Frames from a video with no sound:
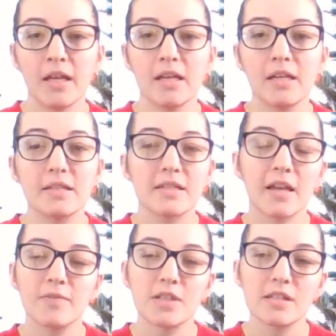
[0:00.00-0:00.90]
He
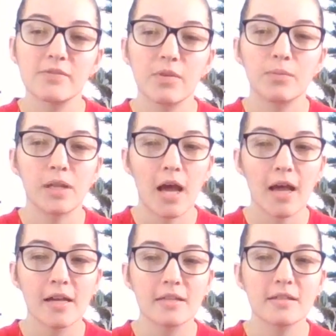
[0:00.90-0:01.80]
saves us from
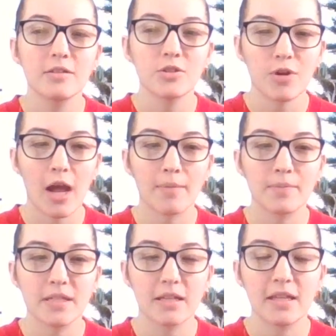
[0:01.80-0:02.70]
lies and
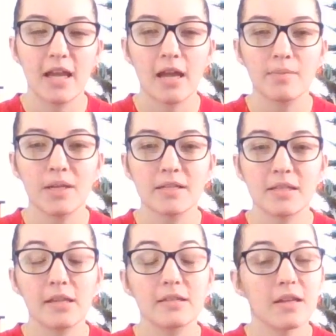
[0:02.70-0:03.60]
traps that the enemy
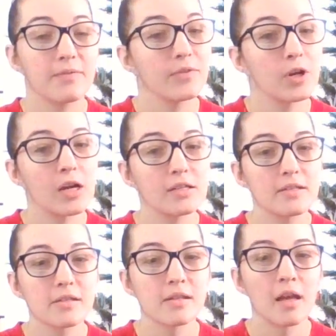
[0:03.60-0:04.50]
sets up for
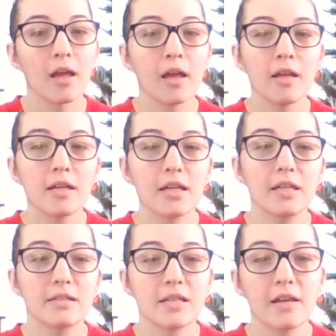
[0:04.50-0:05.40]
us.
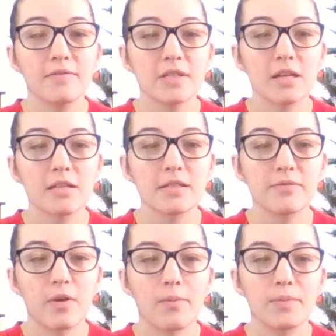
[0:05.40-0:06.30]
He saves us
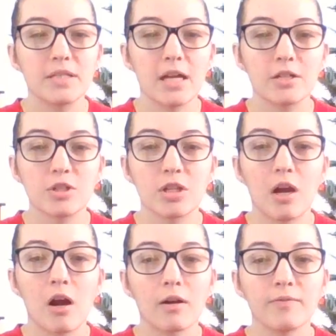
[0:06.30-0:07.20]
from potentially
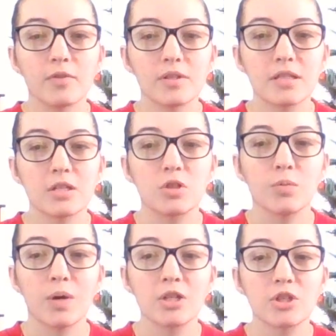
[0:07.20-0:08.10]
harmful
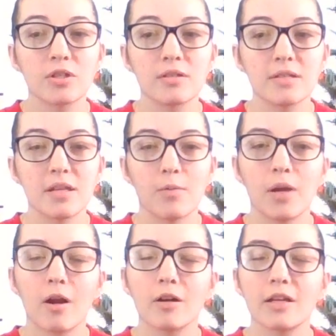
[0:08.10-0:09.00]
situations that
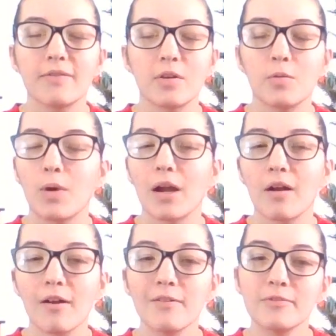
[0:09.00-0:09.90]
we aren't even aware
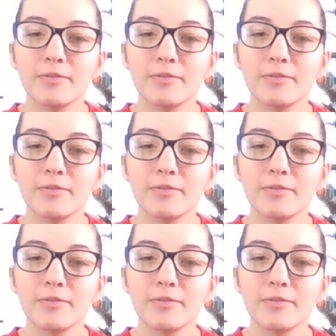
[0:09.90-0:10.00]
of.